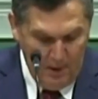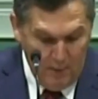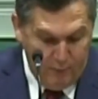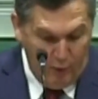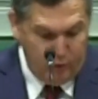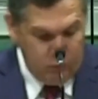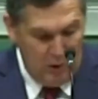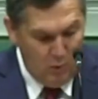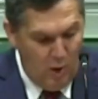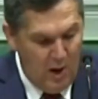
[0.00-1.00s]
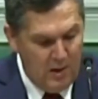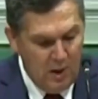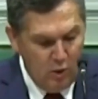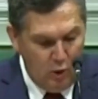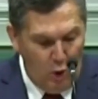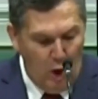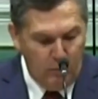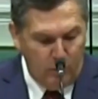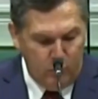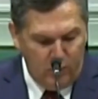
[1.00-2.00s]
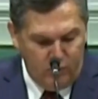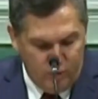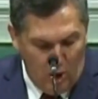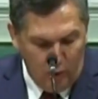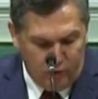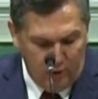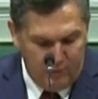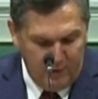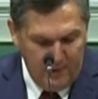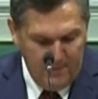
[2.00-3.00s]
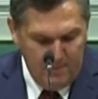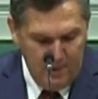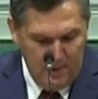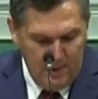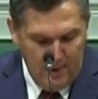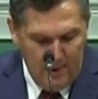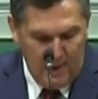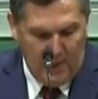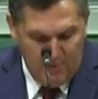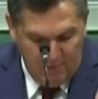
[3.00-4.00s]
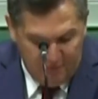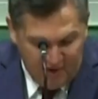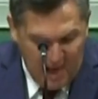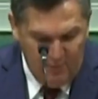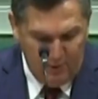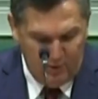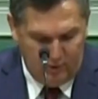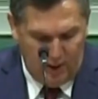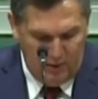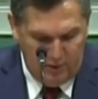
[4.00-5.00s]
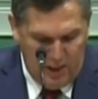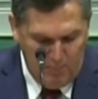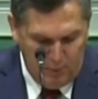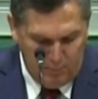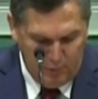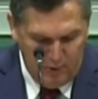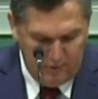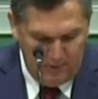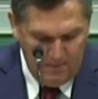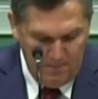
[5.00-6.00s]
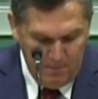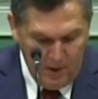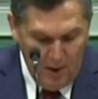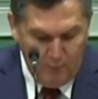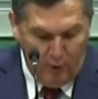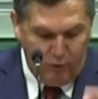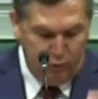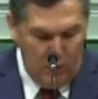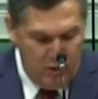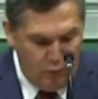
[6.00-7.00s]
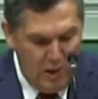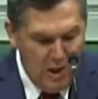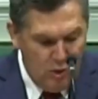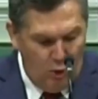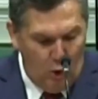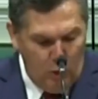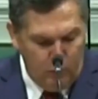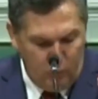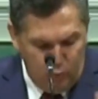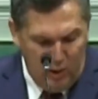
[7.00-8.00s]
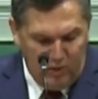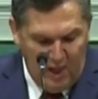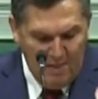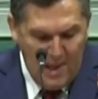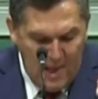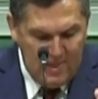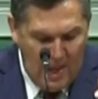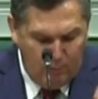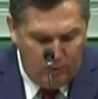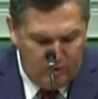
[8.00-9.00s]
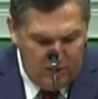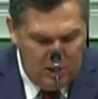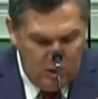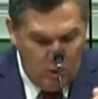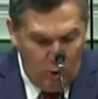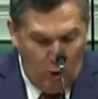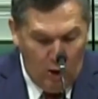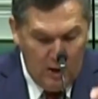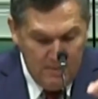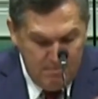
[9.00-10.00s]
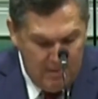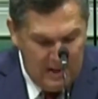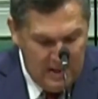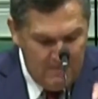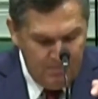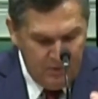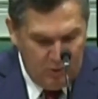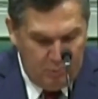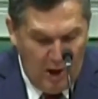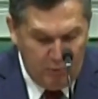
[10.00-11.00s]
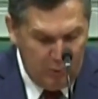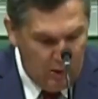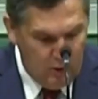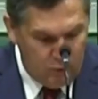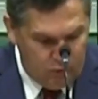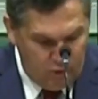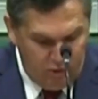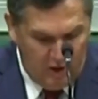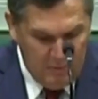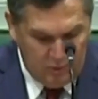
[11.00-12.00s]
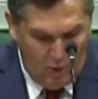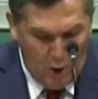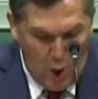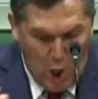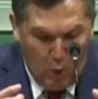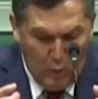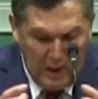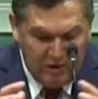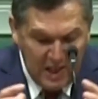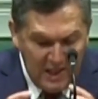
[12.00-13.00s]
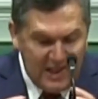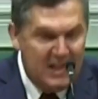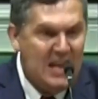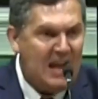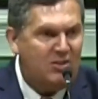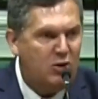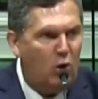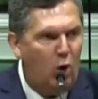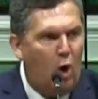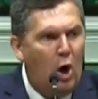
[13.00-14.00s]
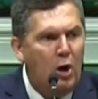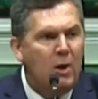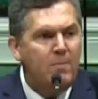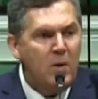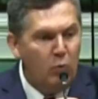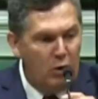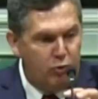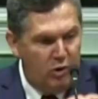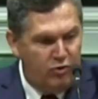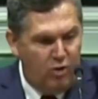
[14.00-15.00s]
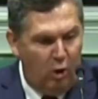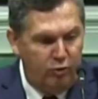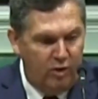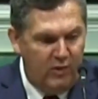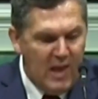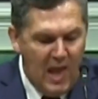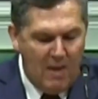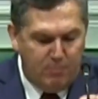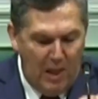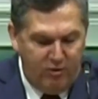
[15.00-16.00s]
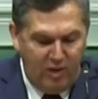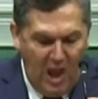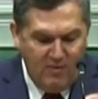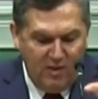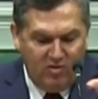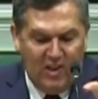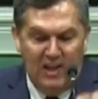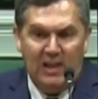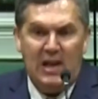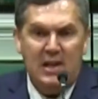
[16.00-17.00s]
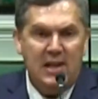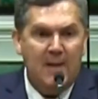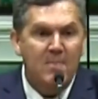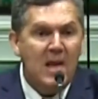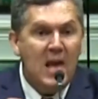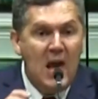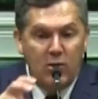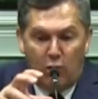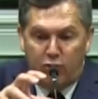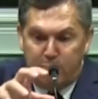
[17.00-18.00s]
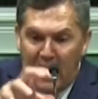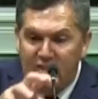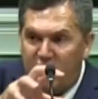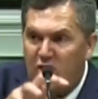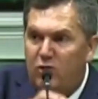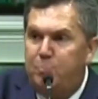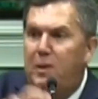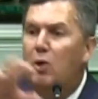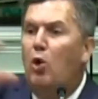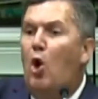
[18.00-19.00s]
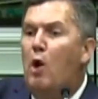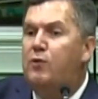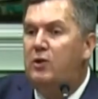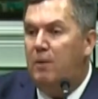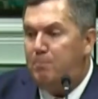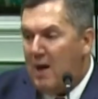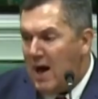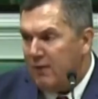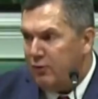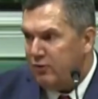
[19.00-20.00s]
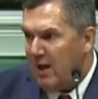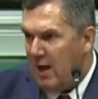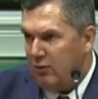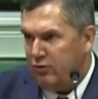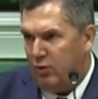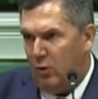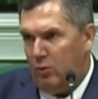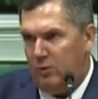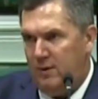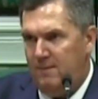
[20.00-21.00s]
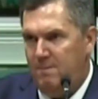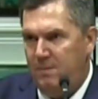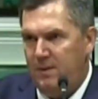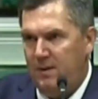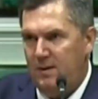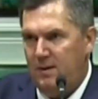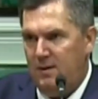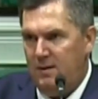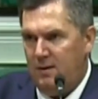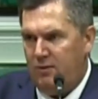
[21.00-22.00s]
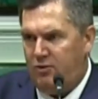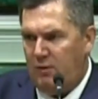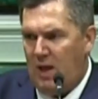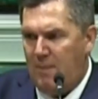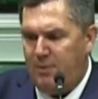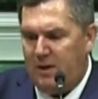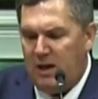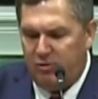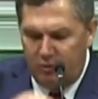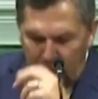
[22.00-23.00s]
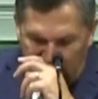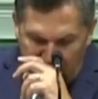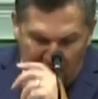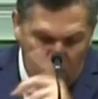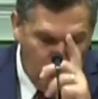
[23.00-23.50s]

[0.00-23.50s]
Verse 21, the Lord was with Joseph and gave him favor in the sight of the keeper of the prison. Verse 23, the Lord was with him, and that which he did, the Lord made it to prosper. Those two statements are always connected. The Lord was with Joseph and blessed everything that he did, and those blessings spilled over into Potiphar's household. Now, there's several applications we could make.